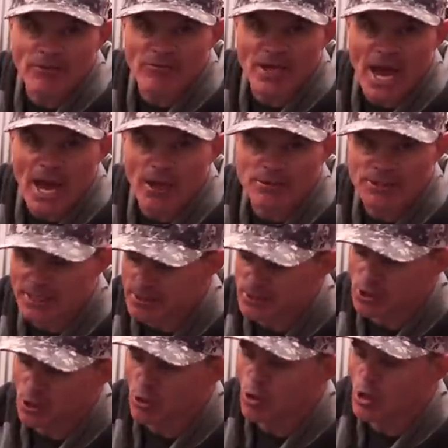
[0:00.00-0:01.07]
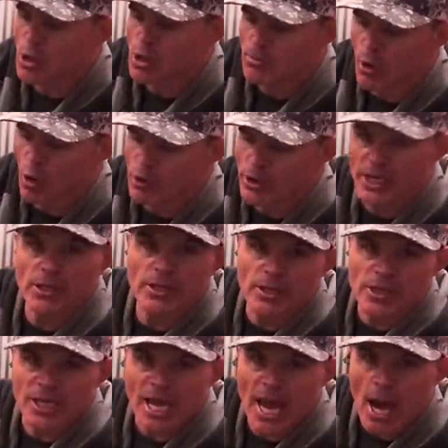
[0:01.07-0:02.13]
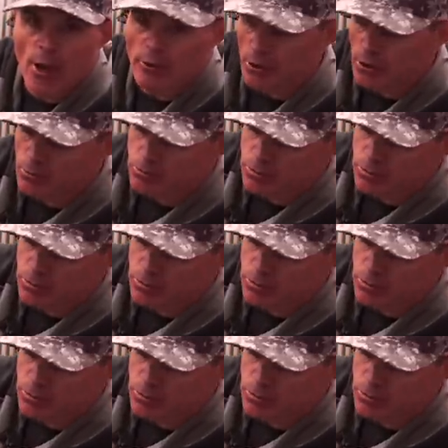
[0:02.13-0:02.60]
of the housing, so pulling the outer